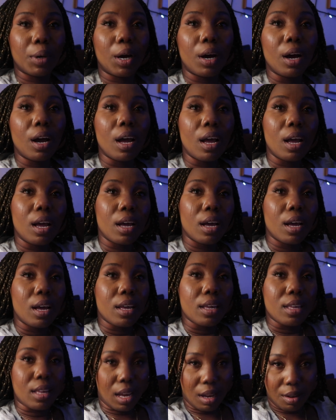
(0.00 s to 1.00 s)
But
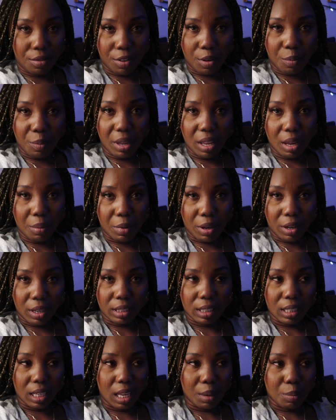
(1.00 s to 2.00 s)
yeah, for me, I'm going
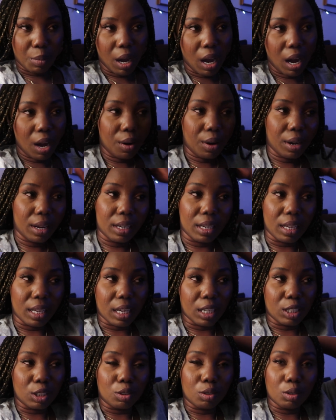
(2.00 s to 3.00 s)
to take him out, and he
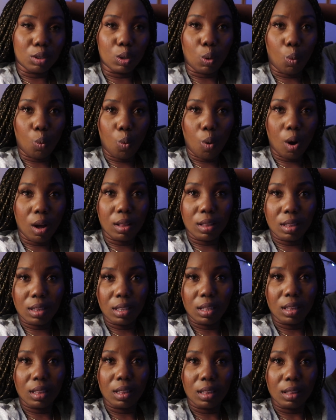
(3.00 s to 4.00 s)
can choose one